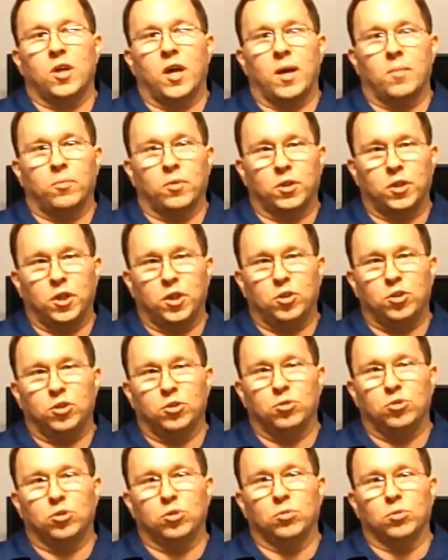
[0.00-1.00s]

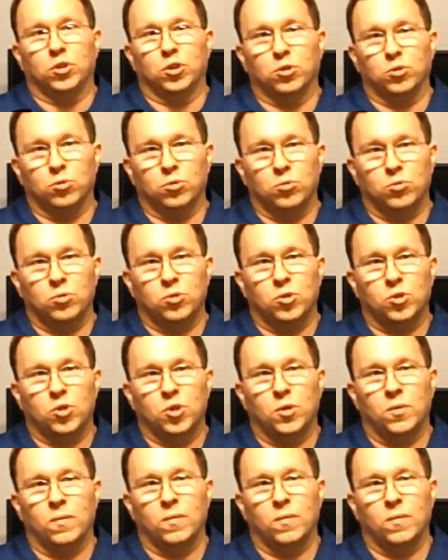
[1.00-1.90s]
applications you use,